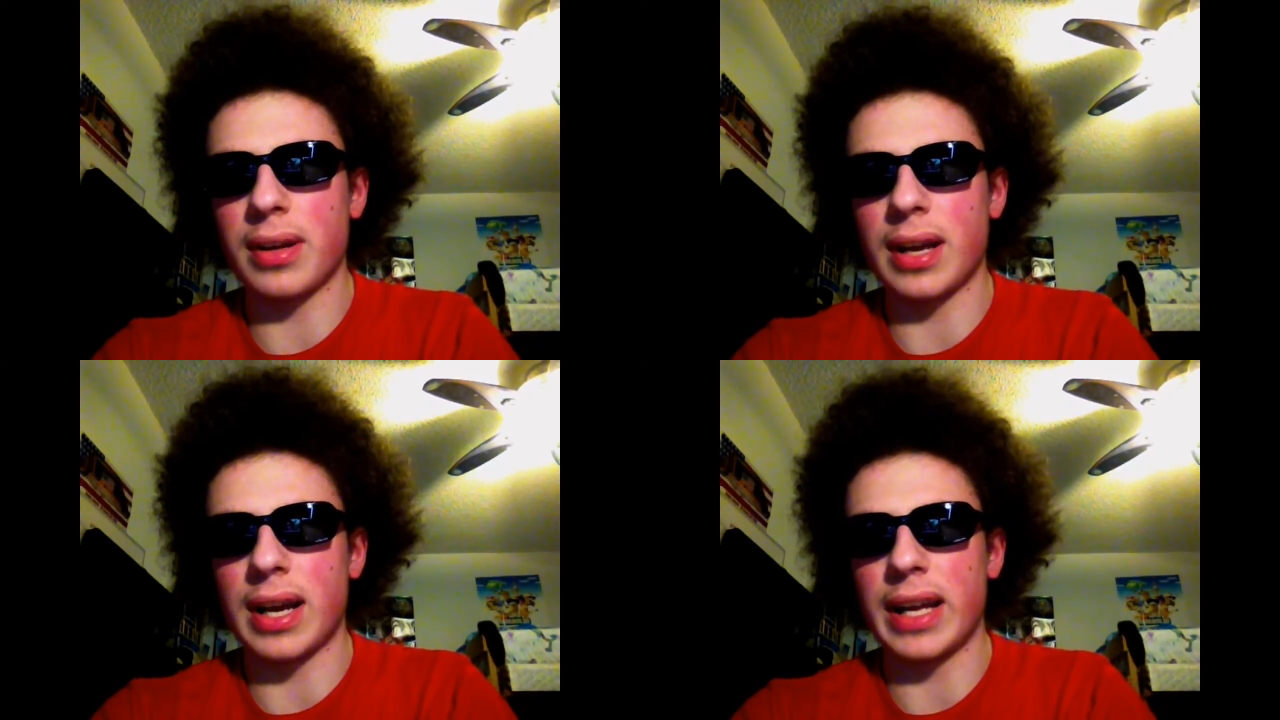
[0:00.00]

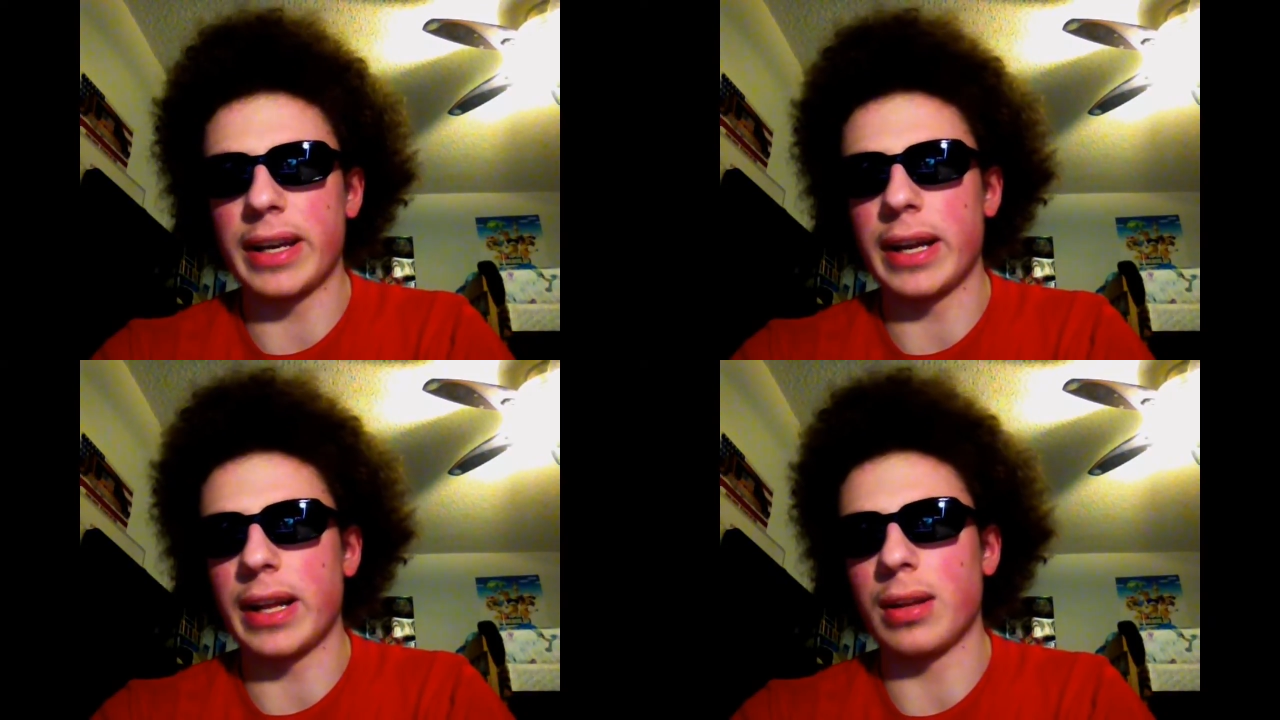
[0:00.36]
I had
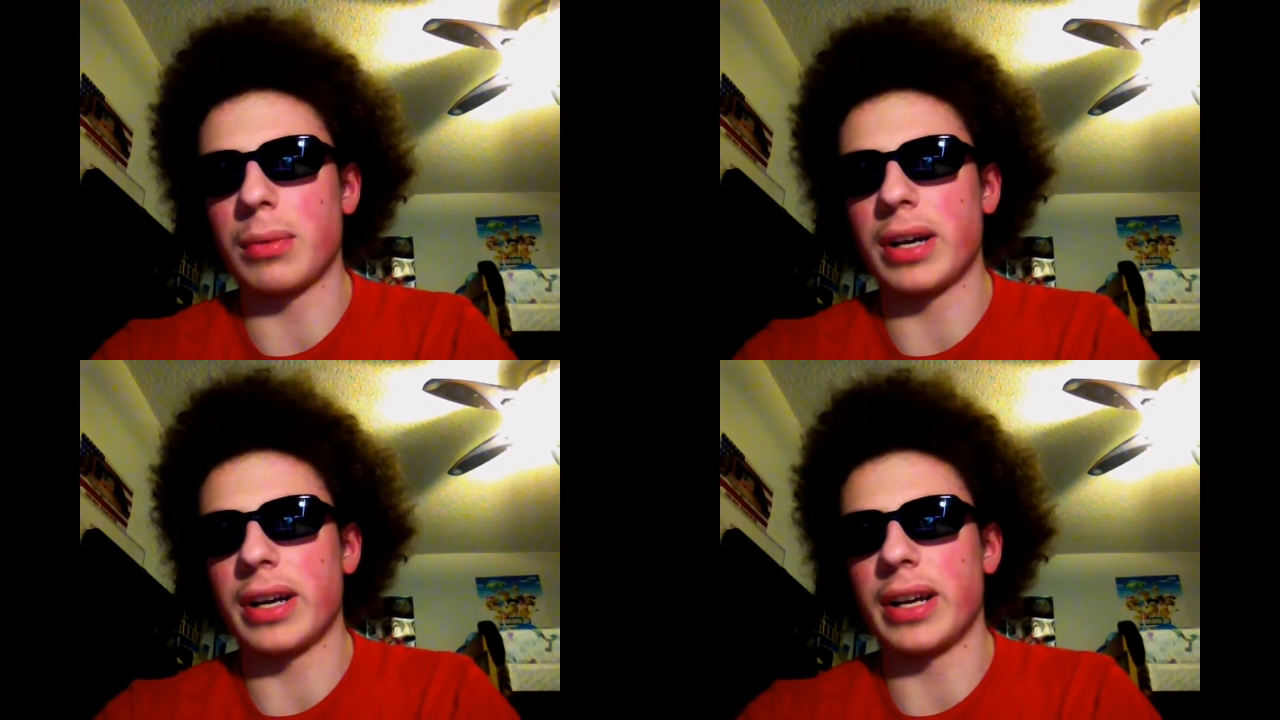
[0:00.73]
an
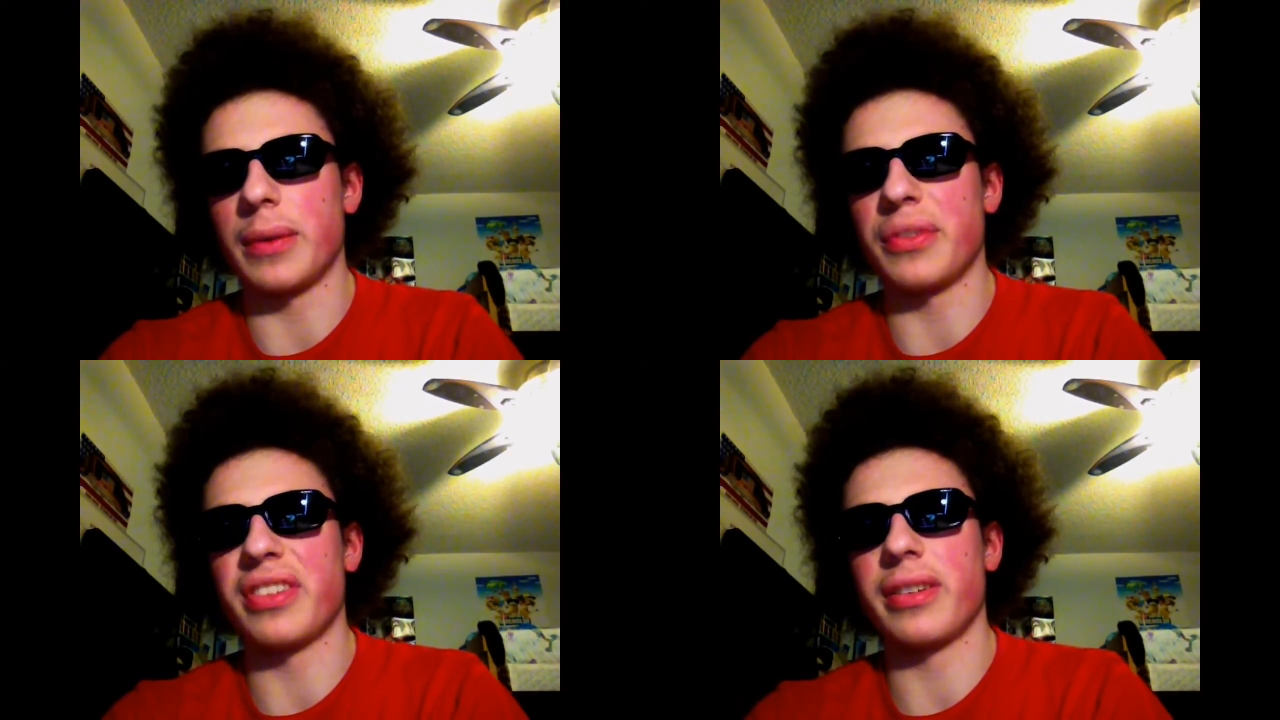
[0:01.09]
alibi, I
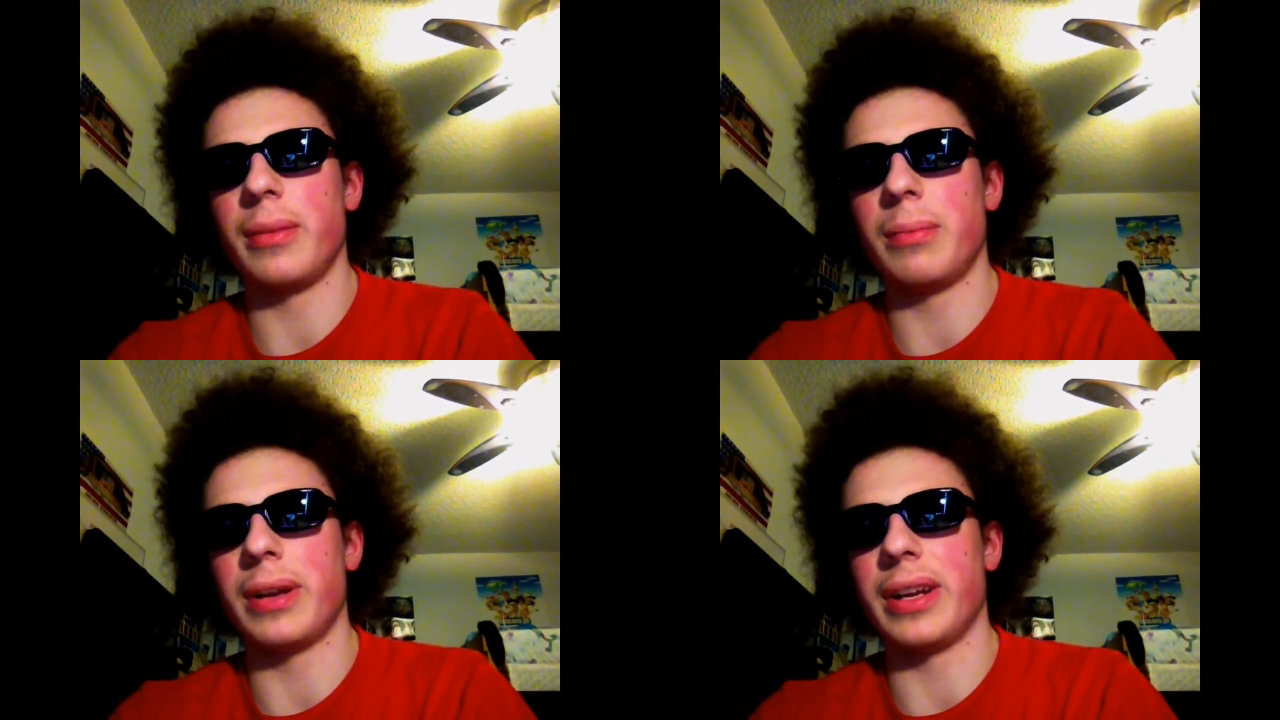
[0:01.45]
was
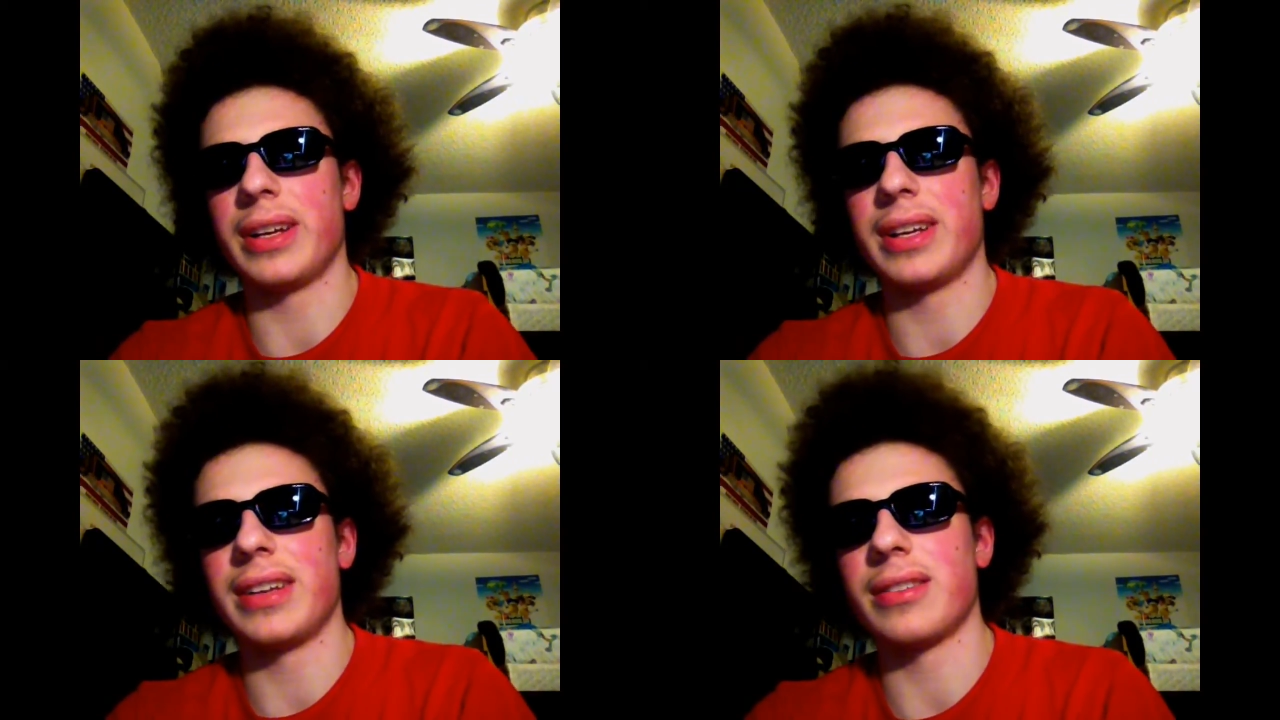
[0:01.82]
sleeping,
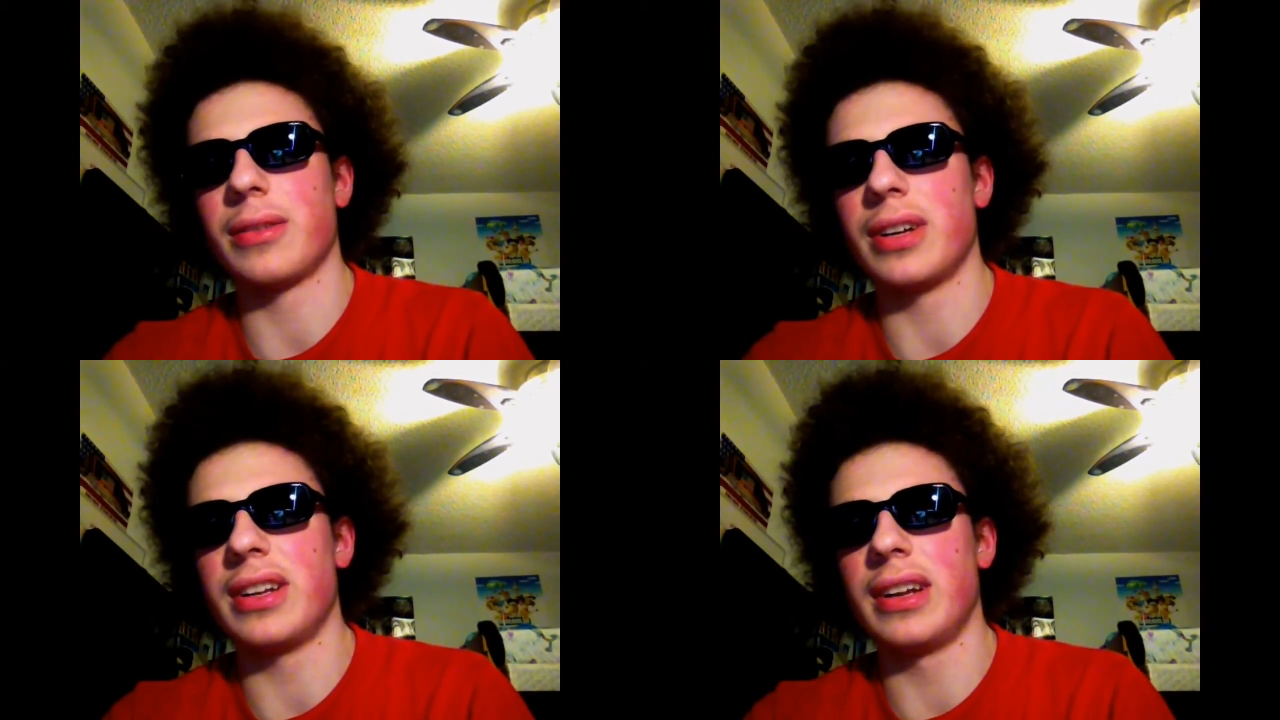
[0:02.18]

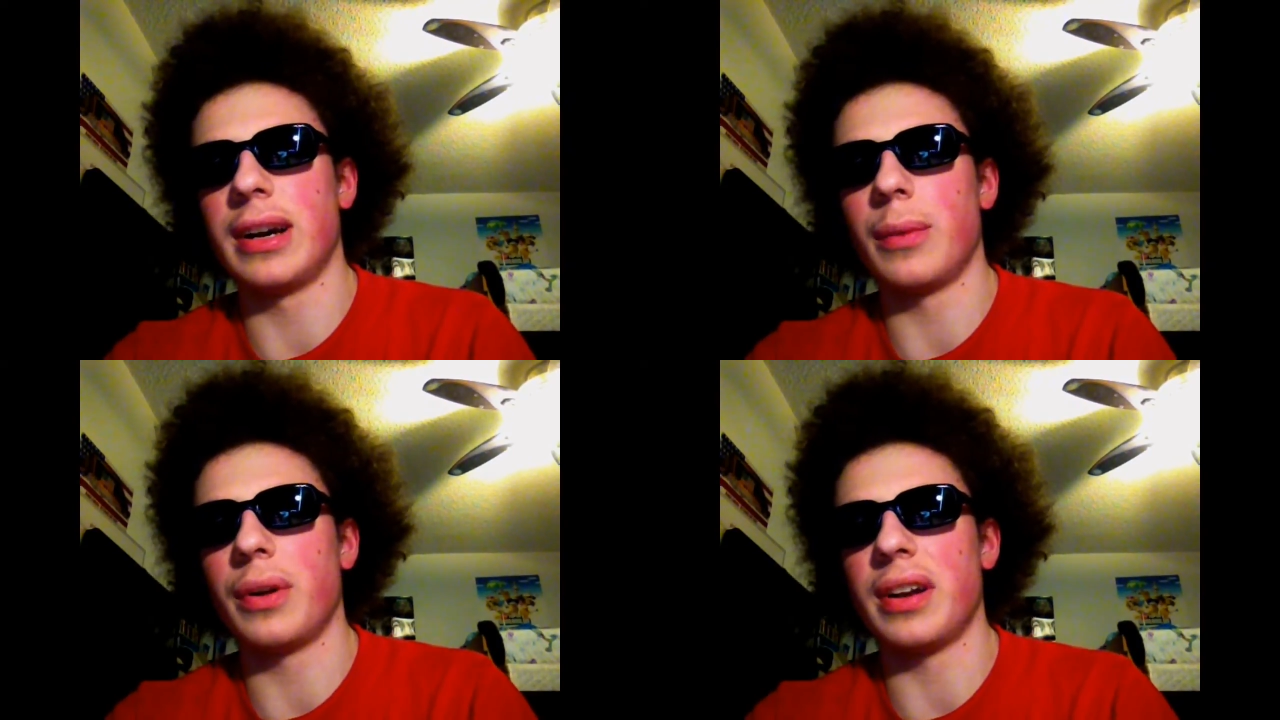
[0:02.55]
so I did
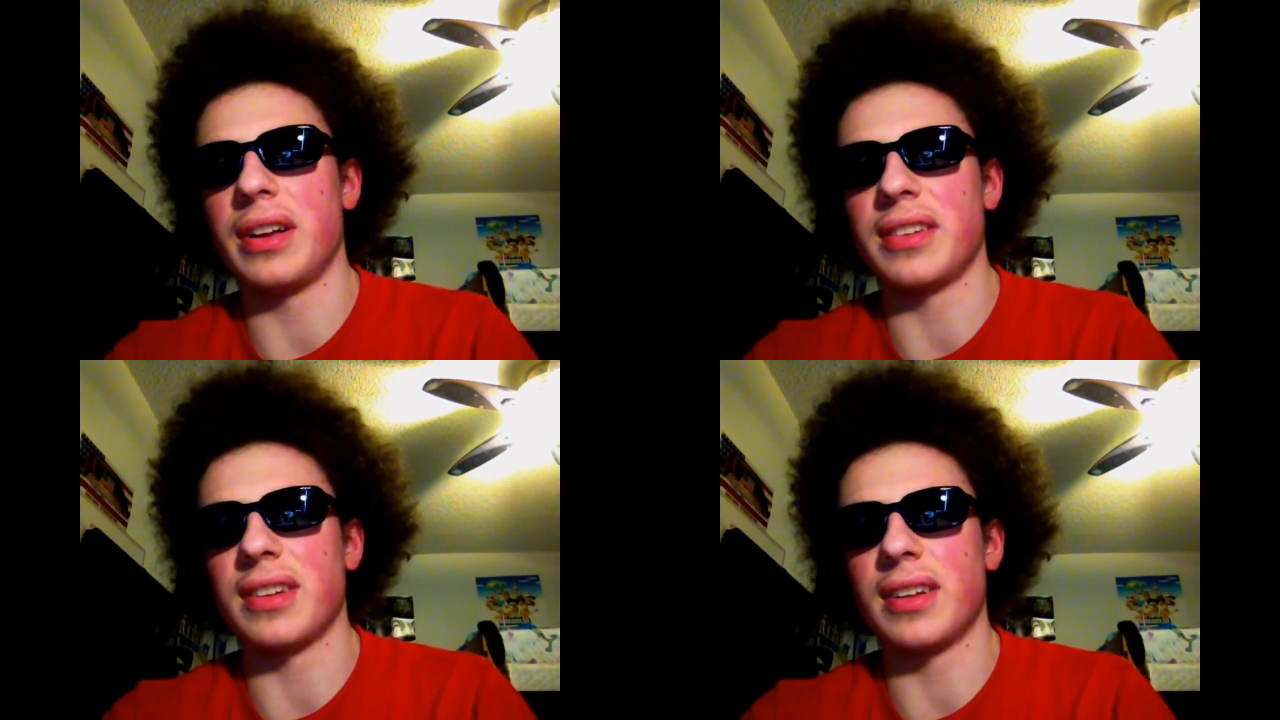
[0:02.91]
not
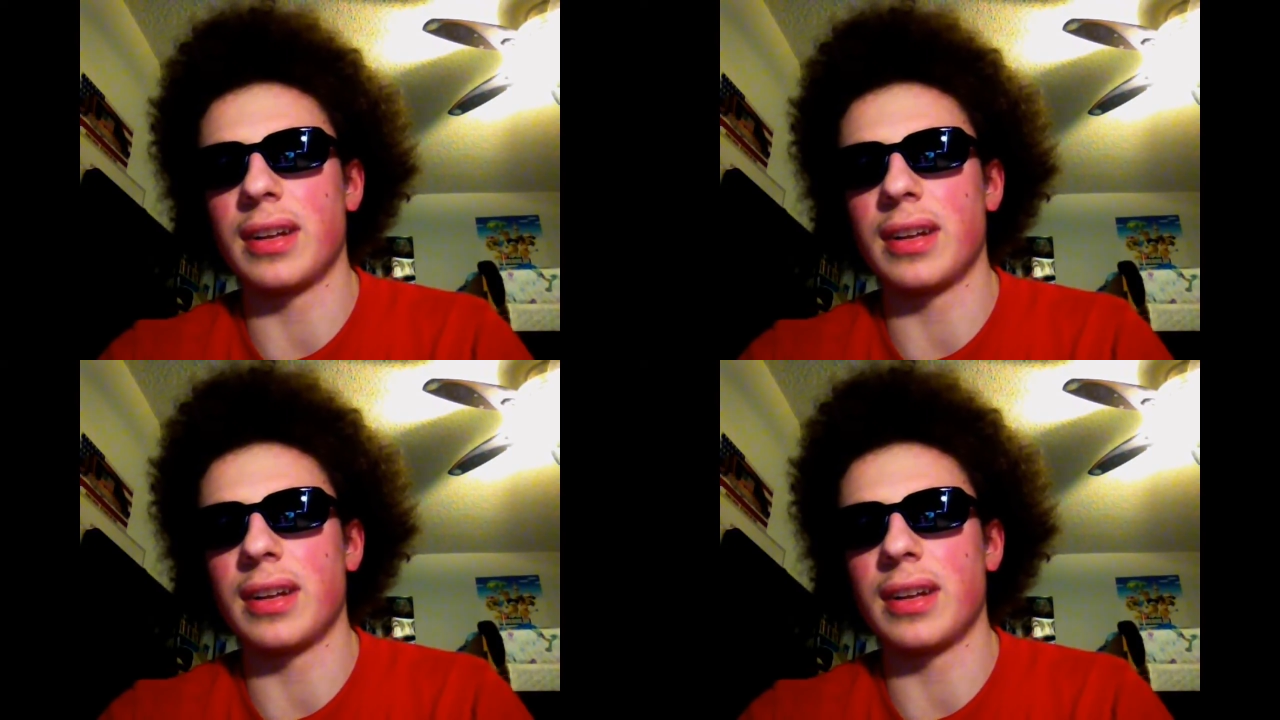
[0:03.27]
witness it.